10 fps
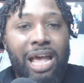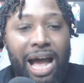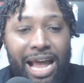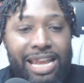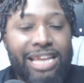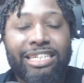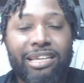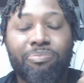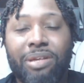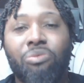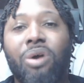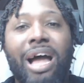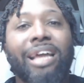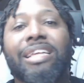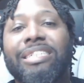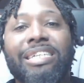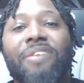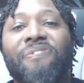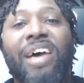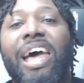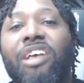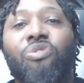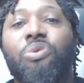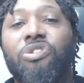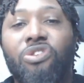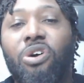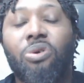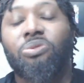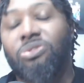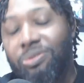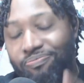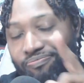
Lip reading: I need something where I can see fast results.